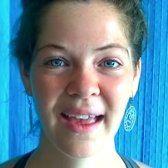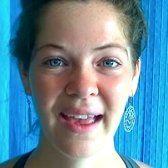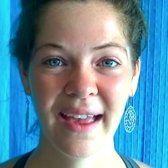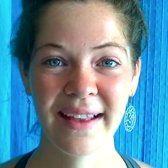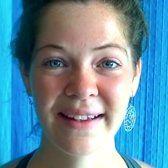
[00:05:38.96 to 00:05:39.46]

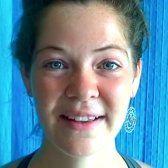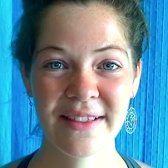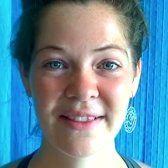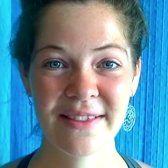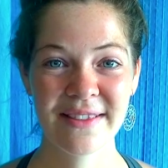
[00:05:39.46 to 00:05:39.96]
And
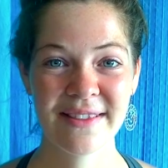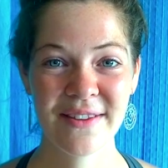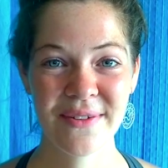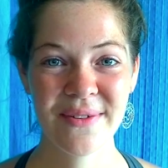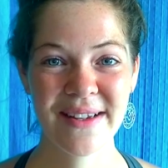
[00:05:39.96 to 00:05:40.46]

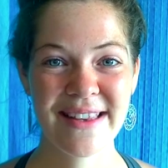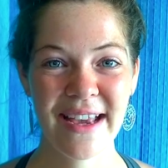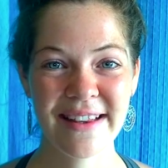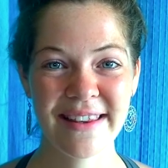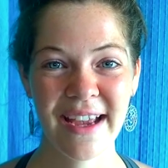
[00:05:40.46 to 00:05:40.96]
two, the
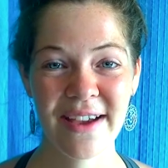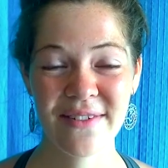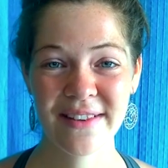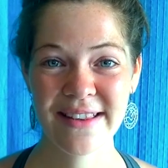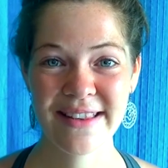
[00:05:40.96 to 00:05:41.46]
second thing I
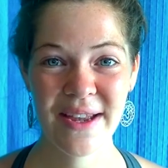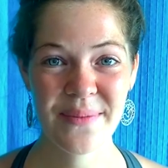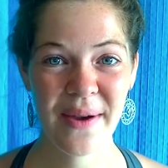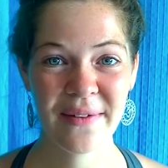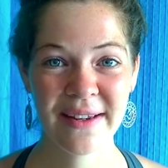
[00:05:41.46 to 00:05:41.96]
want to say
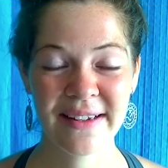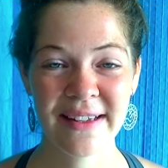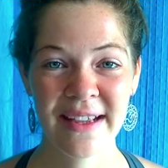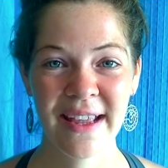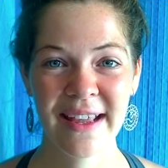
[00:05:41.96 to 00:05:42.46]
about it
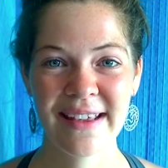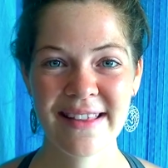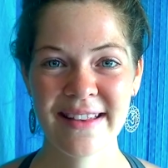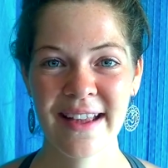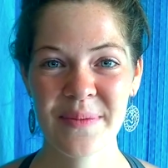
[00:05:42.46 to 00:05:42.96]

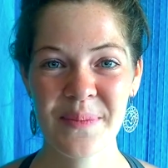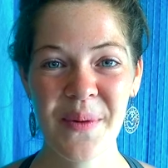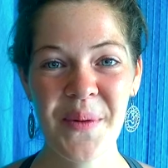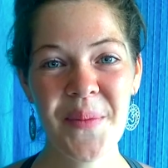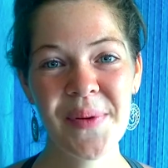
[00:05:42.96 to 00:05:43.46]
is that
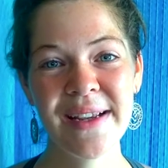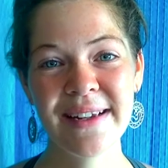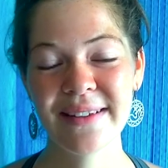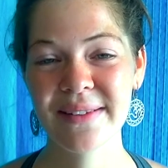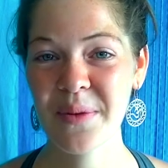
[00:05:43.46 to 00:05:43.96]

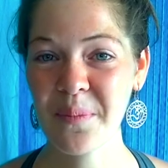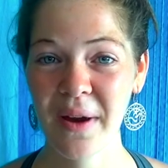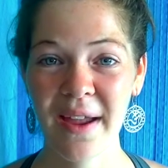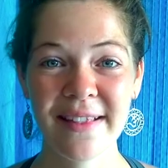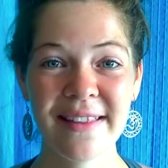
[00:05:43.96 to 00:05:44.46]
probably the
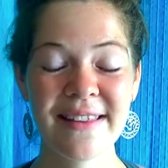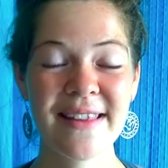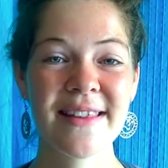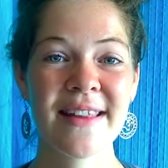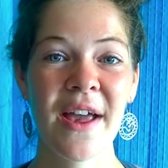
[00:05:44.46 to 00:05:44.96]

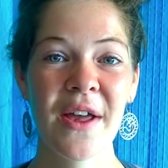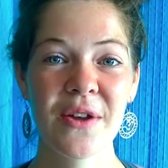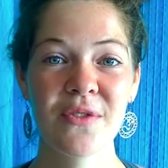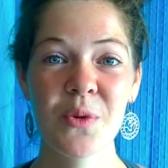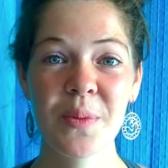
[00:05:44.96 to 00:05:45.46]
practice
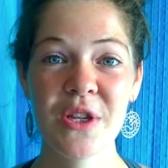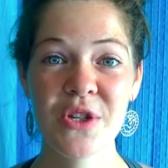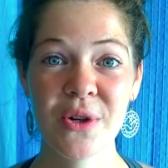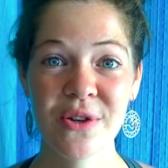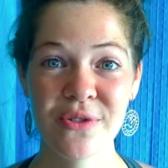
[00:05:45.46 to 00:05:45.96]
will be
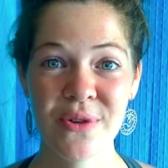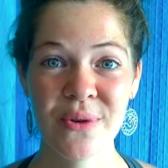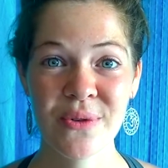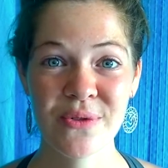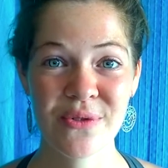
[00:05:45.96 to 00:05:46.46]

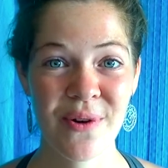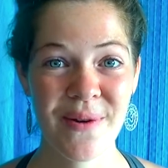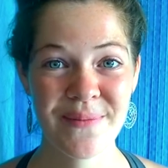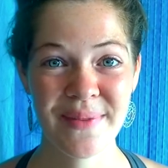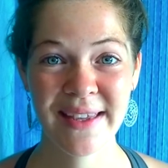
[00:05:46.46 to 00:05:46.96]
joyful
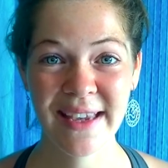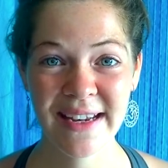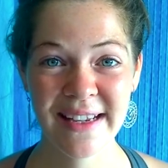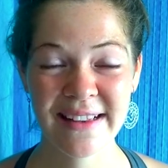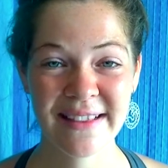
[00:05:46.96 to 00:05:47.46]
from
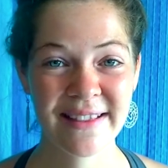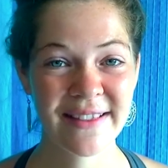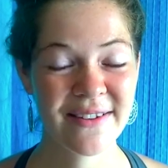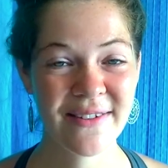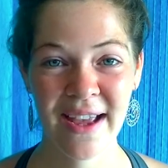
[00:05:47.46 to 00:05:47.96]
beginning
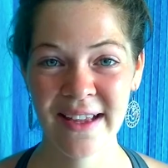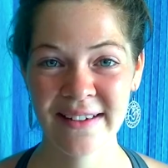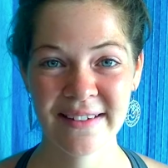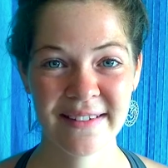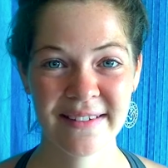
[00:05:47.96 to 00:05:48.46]
to end.